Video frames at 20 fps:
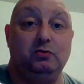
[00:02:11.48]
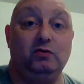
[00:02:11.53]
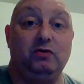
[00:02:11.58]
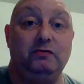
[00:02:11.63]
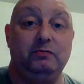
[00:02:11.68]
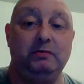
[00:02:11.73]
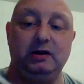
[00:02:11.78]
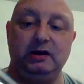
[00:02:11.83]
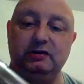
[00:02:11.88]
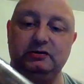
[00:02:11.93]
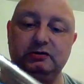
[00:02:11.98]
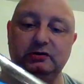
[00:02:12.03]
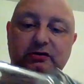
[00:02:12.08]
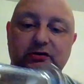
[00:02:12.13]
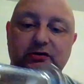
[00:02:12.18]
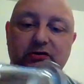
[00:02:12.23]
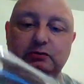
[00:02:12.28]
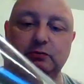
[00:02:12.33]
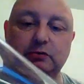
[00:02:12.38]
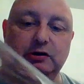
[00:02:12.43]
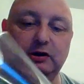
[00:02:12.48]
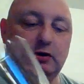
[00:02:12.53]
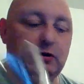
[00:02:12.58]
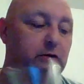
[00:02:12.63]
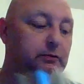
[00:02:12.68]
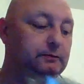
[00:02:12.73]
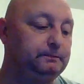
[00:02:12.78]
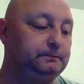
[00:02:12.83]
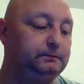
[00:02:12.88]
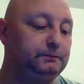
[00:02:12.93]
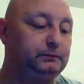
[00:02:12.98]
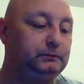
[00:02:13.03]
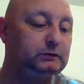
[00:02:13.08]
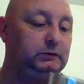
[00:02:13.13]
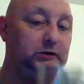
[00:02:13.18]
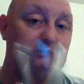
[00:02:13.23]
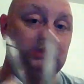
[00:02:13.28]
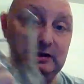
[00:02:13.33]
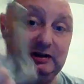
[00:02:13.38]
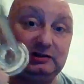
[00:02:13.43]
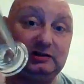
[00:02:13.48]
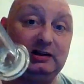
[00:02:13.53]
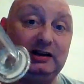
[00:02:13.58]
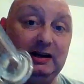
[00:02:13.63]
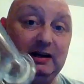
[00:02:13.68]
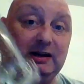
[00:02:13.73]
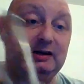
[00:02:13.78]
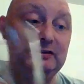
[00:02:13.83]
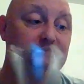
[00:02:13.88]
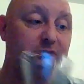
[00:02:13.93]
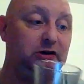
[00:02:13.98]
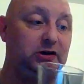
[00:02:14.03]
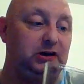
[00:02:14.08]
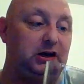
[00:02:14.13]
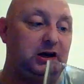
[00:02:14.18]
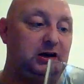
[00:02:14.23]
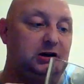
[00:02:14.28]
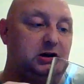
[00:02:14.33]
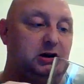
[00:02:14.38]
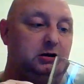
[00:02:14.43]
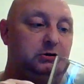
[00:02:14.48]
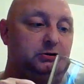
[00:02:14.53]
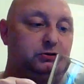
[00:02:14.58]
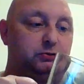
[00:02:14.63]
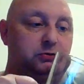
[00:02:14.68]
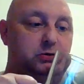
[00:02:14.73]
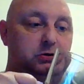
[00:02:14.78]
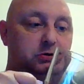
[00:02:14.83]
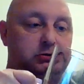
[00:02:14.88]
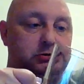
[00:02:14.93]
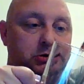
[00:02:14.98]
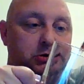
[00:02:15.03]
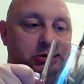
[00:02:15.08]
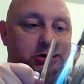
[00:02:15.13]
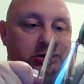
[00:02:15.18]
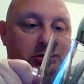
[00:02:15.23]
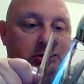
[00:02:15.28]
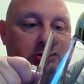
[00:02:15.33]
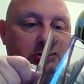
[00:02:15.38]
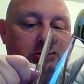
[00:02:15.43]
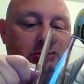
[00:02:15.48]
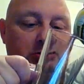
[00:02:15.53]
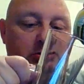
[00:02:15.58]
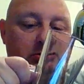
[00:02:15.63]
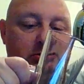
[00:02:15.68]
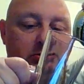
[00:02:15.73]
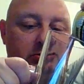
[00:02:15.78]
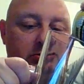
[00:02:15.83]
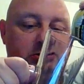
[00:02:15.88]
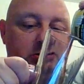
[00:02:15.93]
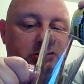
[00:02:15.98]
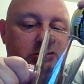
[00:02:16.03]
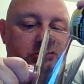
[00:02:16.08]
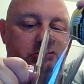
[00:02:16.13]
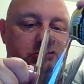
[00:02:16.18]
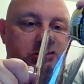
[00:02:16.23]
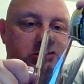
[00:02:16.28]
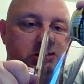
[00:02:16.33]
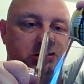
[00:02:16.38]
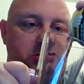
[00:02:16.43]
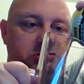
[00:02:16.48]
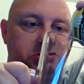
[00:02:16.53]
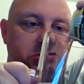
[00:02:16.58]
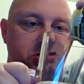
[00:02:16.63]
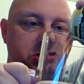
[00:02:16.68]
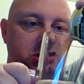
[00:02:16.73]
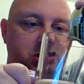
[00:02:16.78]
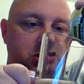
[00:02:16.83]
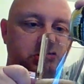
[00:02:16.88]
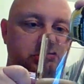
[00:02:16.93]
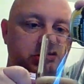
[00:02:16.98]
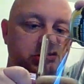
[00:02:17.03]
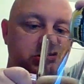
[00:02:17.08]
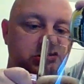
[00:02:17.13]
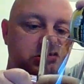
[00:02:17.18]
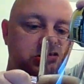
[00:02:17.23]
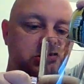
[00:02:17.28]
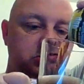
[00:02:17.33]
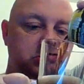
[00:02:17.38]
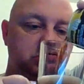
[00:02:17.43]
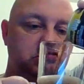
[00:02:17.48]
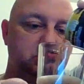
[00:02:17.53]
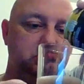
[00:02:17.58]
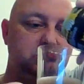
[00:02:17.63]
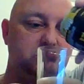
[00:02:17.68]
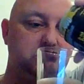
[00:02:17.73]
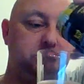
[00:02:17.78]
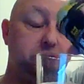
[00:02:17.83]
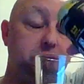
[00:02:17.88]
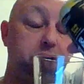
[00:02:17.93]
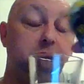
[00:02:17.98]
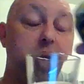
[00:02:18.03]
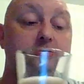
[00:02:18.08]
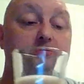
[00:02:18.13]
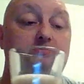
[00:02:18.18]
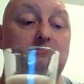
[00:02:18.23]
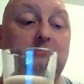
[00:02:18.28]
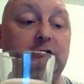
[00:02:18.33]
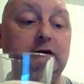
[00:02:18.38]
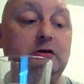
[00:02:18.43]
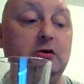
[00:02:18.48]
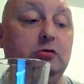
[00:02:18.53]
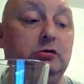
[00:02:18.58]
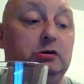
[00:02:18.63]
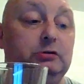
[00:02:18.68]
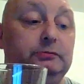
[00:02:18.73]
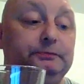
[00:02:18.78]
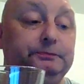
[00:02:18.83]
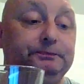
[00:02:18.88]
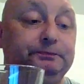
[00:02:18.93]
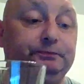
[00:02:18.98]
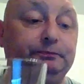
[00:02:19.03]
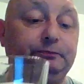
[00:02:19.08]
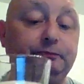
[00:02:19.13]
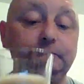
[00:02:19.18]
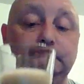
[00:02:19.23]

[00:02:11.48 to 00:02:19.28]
with me, so this is what you got. It's clear, so you can get the colour as well. So the colour is, wow, like cola. It